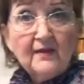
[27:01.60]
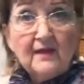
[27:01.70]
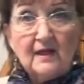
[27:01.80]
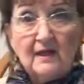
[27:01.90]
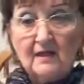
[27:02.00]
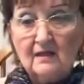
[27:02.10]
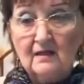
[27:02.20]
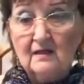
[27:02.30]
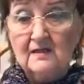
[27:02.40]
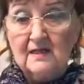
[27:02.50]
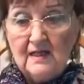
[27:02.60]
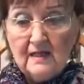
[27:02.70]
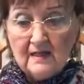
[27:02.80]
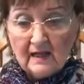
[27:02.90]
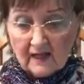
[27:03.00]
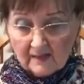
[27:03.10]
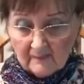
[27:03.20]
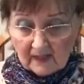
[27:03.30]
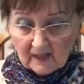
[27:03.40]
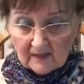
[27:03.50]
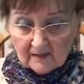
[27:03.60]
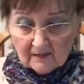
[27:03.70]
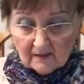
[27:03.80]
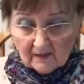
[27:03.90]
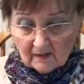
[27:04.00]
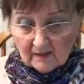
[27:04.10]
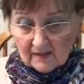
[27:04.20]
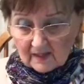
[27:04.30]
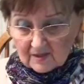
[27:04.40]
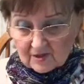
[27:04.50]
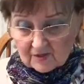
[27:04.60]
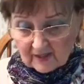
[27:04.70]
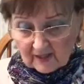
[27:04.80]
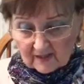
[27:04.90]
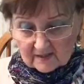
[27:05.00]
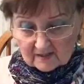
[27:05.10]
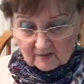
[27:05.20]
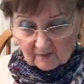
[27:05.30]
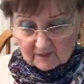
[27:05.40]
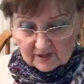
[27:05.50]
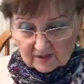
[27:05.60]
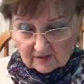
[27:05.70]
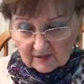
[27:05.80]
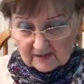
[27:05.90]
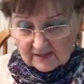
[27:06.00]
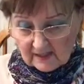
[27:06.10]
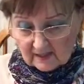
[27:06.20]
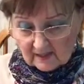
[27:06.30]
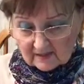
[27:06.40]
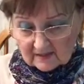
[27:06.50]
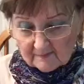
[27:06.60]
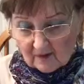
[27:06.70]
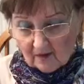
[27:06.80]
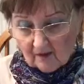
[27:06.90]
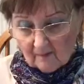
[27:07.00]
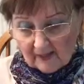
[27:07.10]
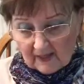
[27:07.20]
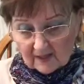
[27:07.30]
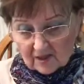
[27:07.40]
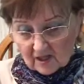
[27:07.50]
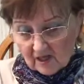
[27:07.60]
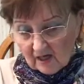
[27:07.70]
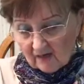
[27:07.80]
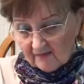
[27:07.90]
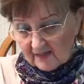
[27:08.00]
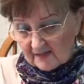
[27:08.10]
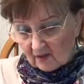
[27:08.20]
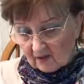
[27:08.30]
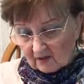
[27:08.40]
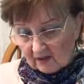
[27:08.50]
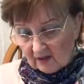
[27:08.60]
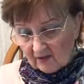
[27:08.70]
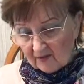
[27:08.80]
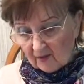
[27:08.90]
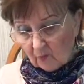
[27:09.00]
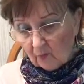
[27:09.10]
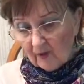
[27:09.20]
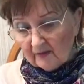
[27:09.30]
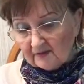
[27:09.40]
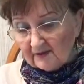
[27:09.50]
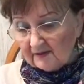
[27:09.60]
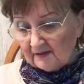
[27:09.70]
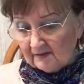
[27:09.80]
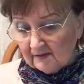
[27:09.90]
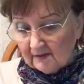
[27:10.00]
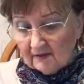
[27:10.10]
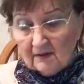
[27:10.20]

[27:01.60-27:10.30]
the tea that I made yesterday. So I'm just going to take a small batch. These are the wilted